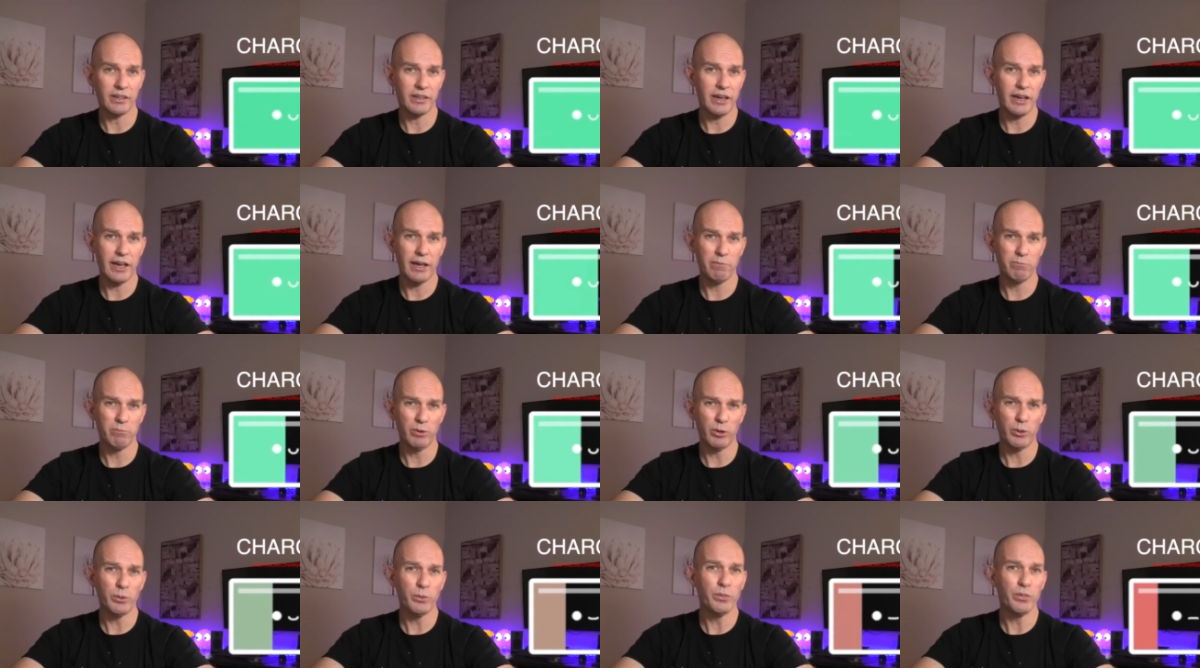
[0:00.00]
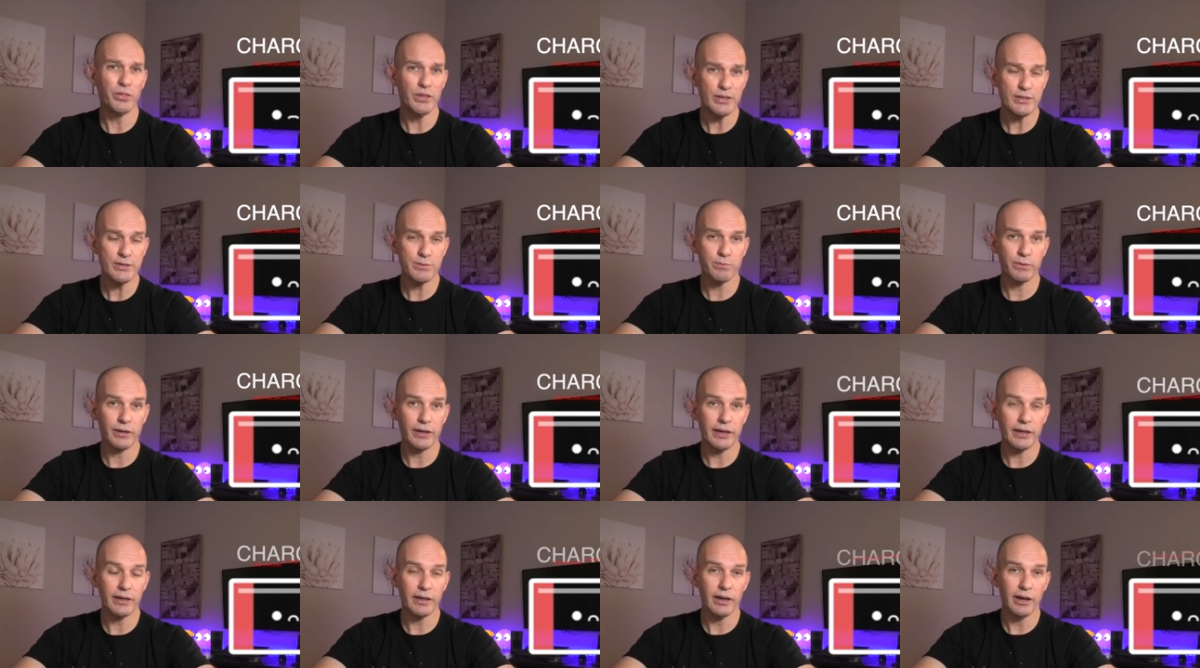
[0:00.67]
And well, this
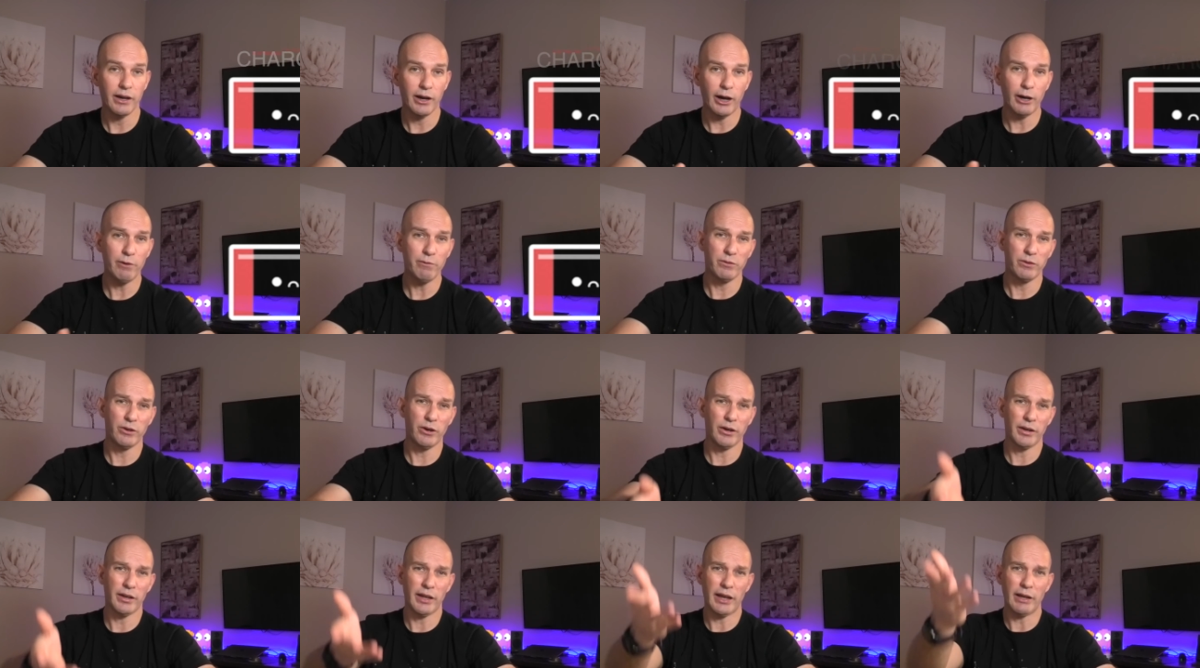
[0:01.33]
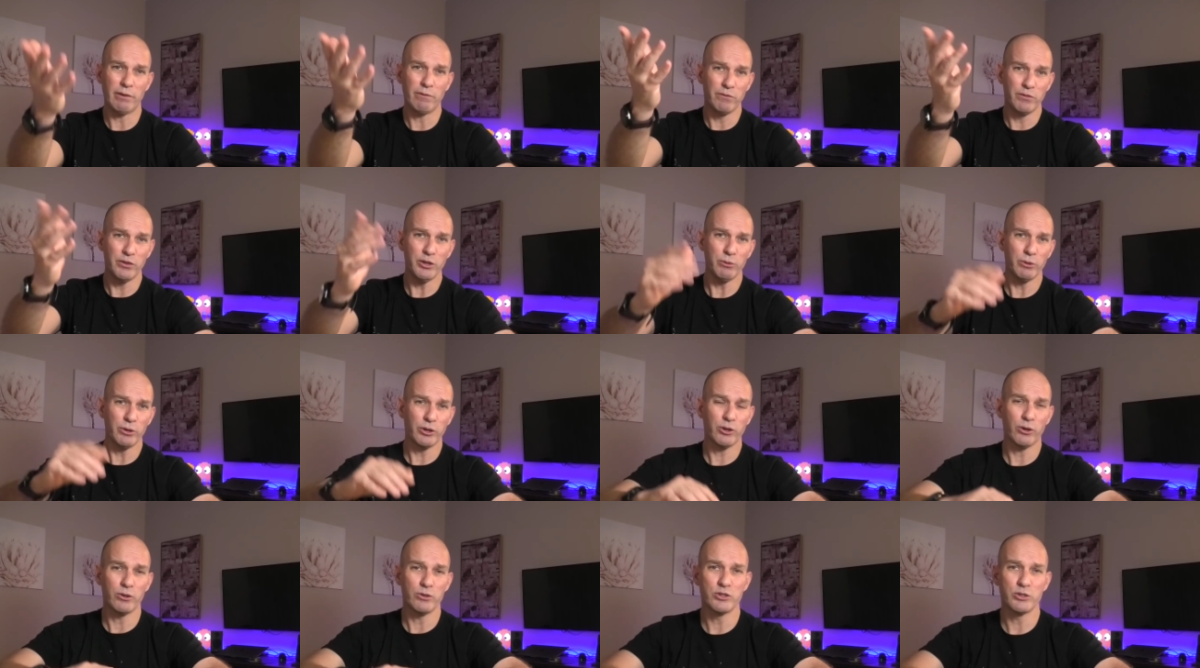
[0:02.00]
week I've got a viewer
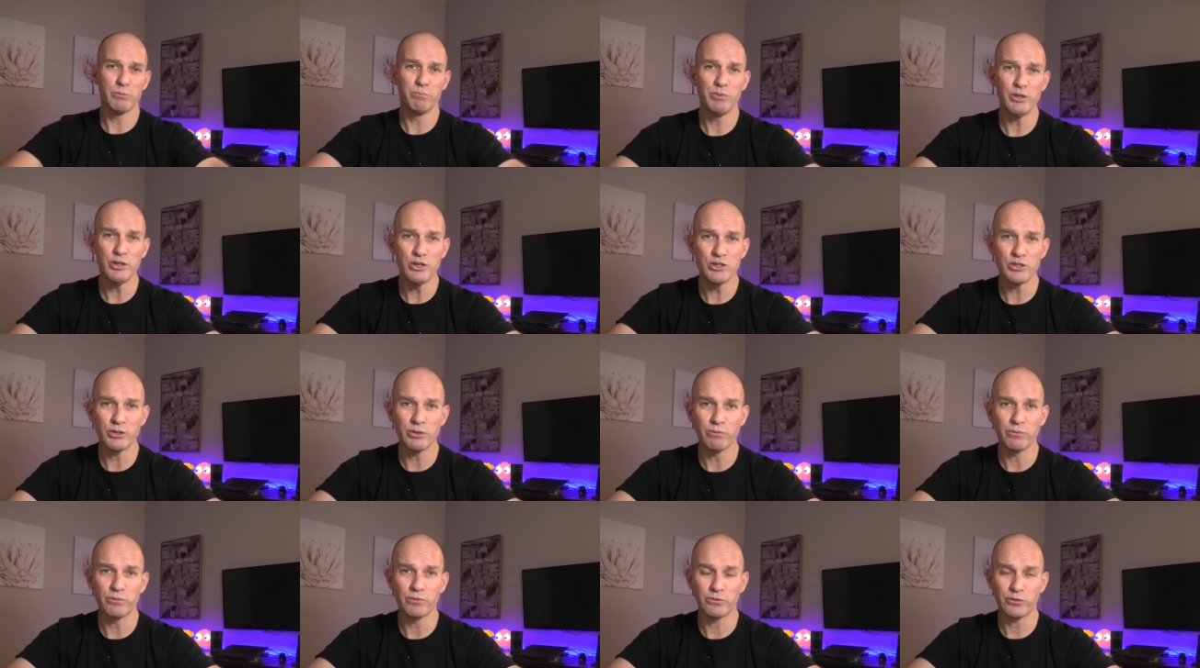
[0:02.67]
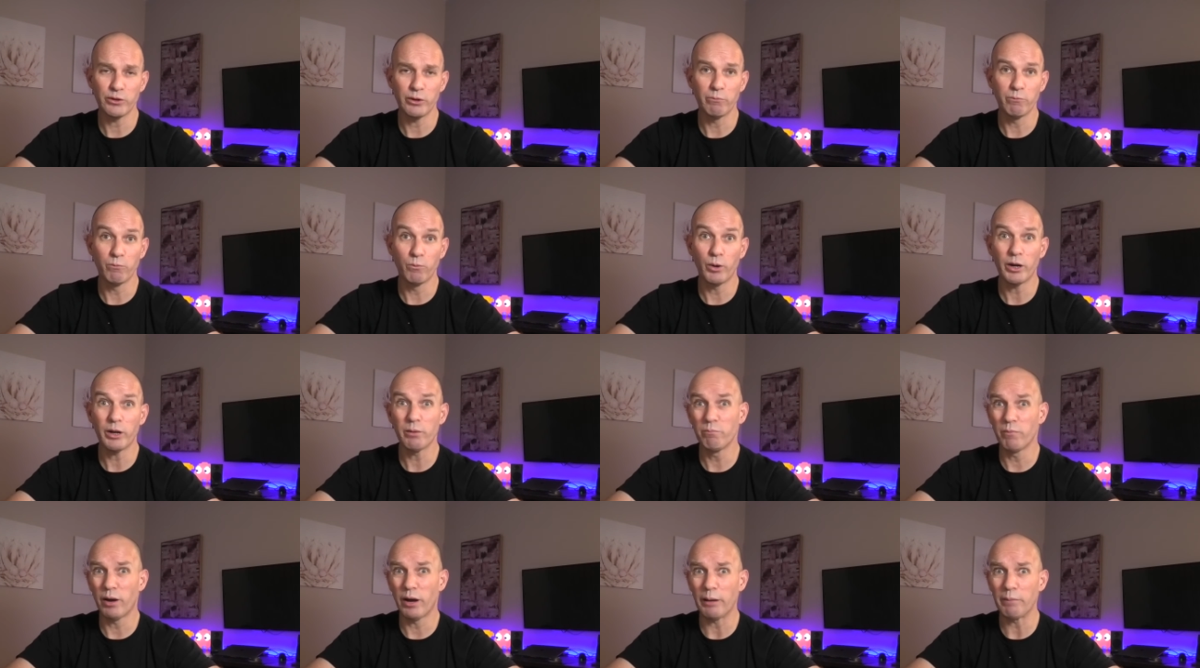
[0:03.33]
contribution from one
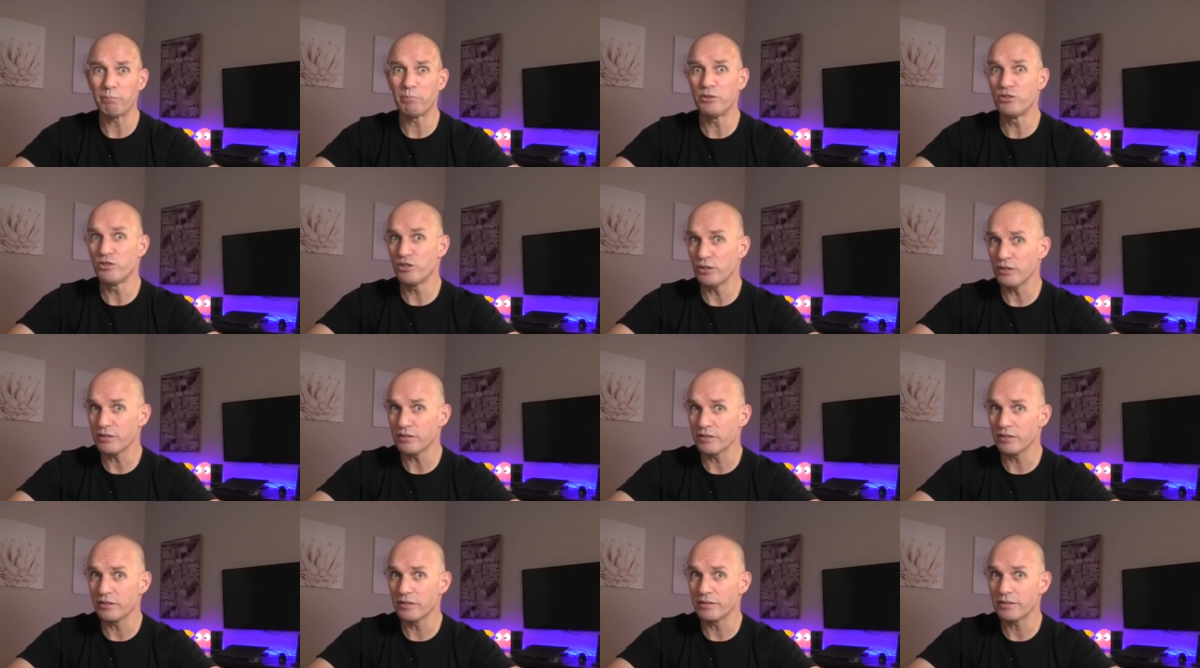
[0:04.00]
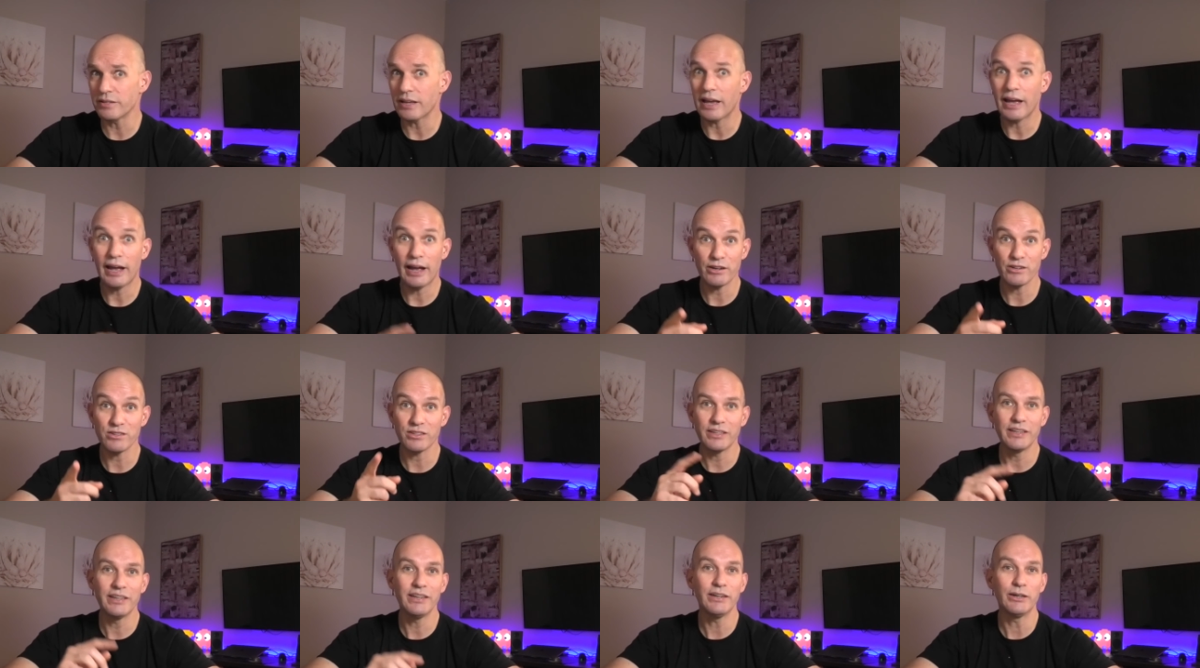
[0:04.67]
of my producers,
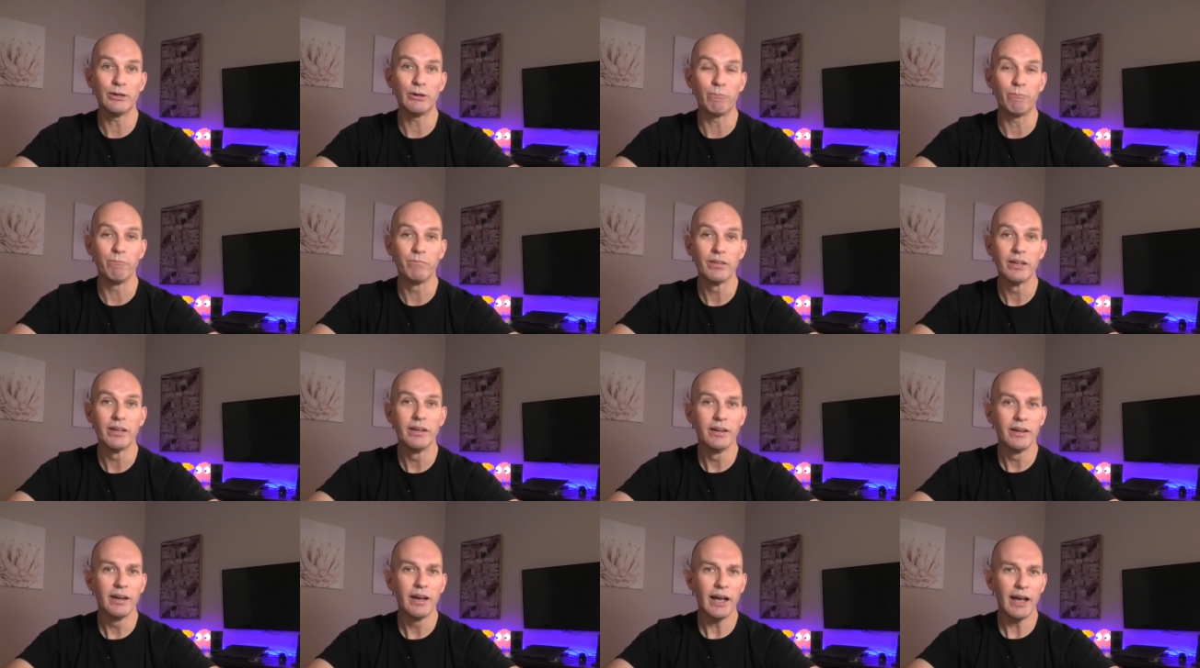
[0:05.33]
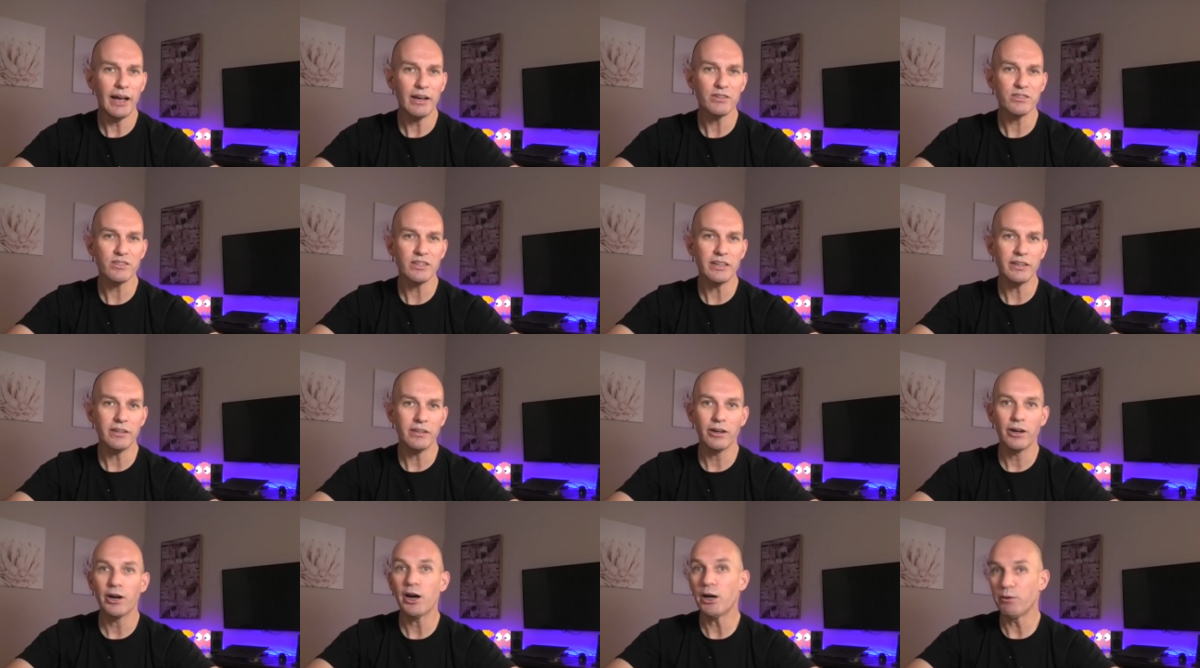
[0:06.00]
Ashley Hill.
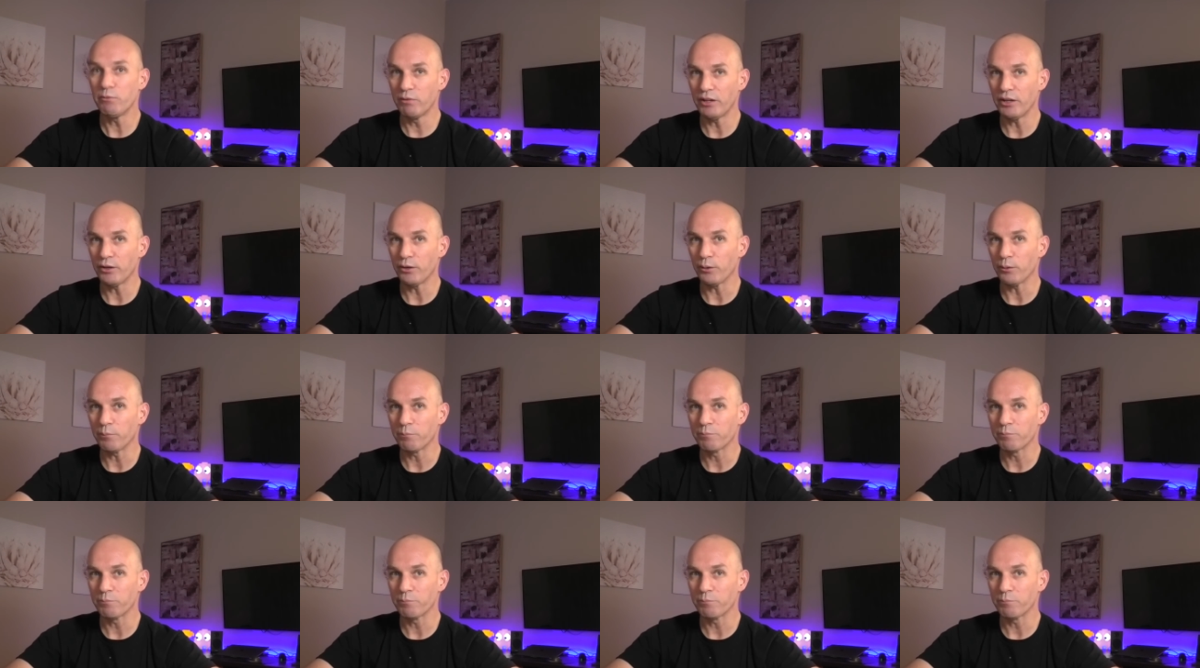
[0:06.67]
Ashley, over to you.